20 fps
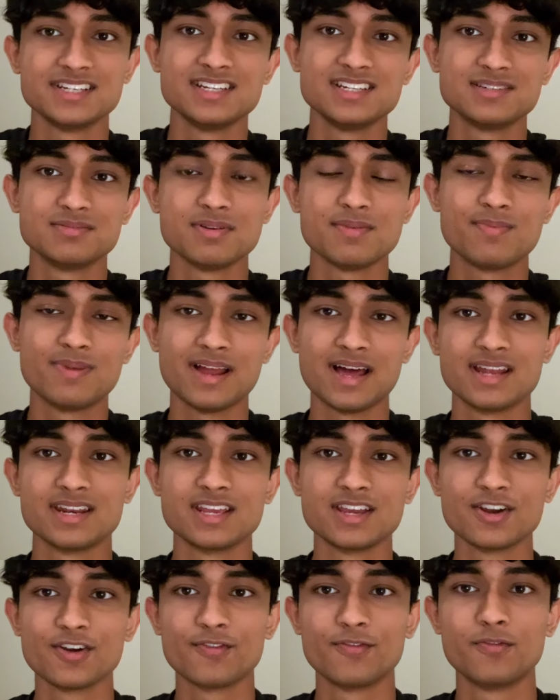need to be
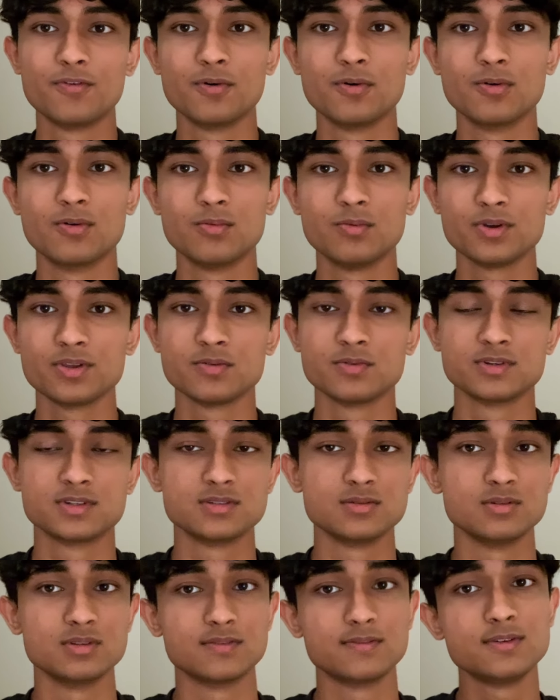planning for what you want
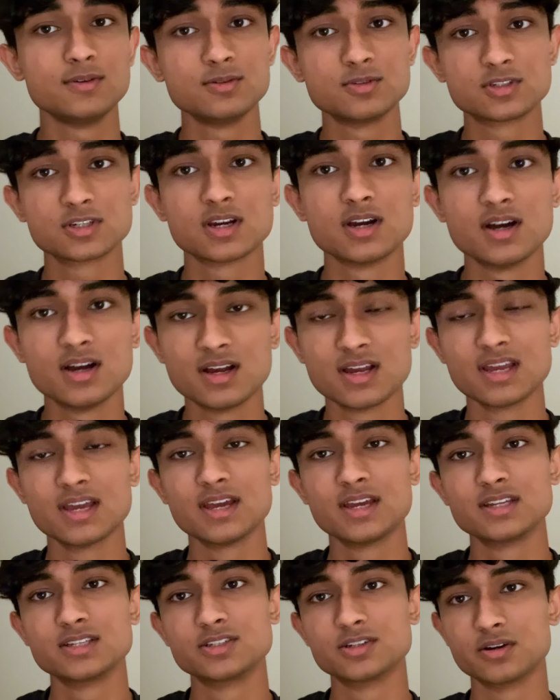to do in the future
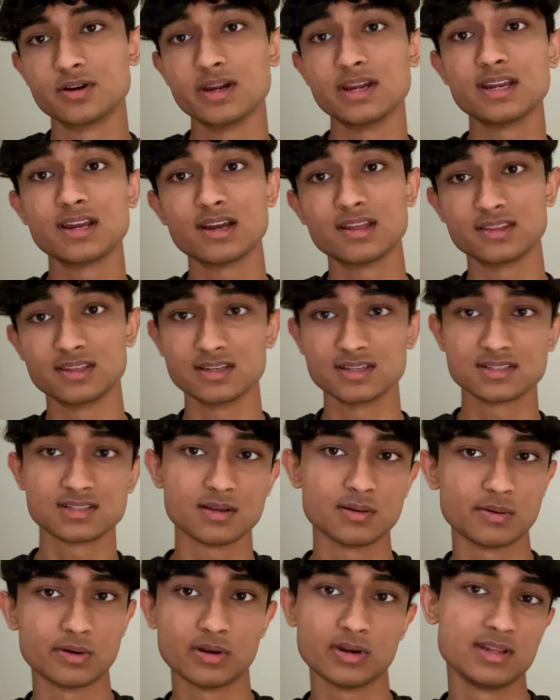during the
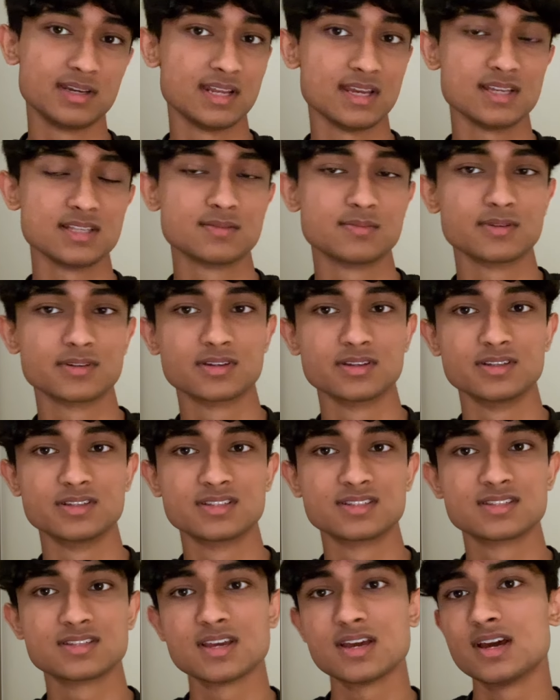summer holidays,
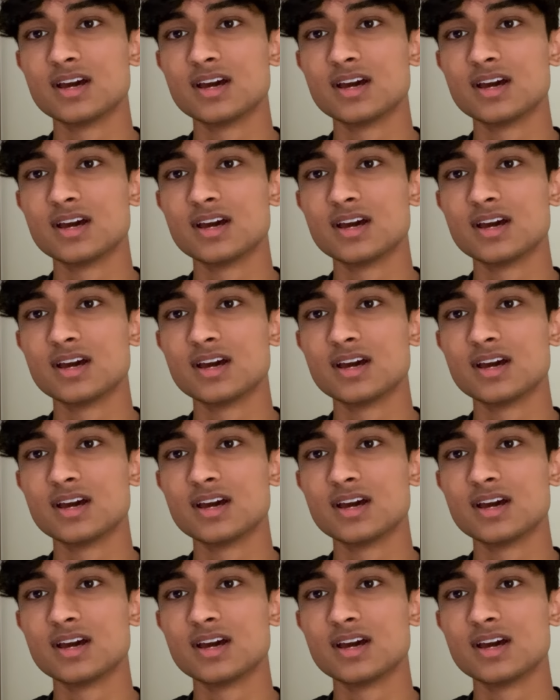because